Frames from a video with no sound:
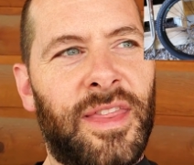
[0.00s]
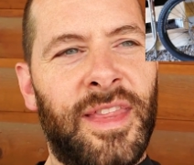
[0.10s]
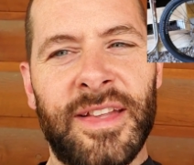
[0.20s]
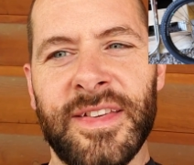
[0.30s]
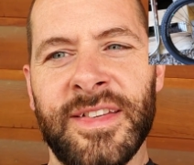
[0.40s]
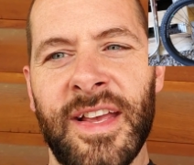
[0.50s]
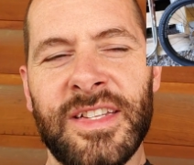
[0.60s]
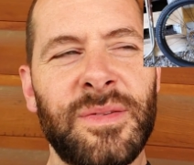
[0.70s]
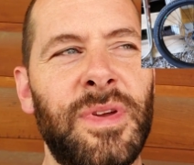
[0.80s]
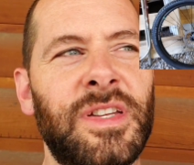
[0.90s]
That's a
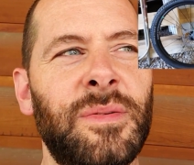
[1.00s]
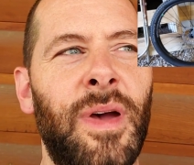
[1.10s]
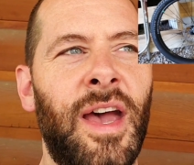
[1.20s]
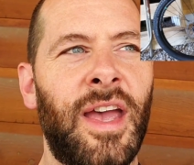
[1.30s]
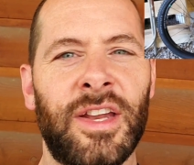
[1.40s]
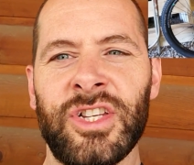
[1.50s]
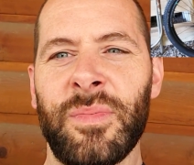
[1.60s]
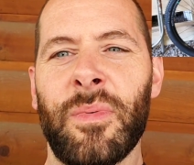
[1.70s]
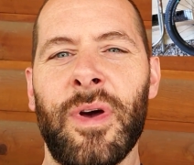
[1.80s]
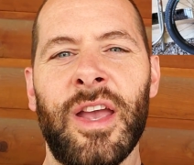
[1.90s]
testament to buy a
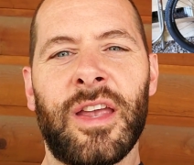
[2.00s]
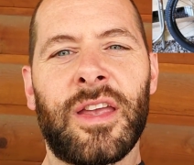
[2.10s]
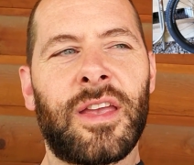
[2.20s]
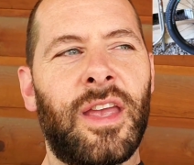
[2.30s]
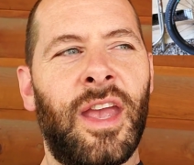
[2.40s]
cheaper bike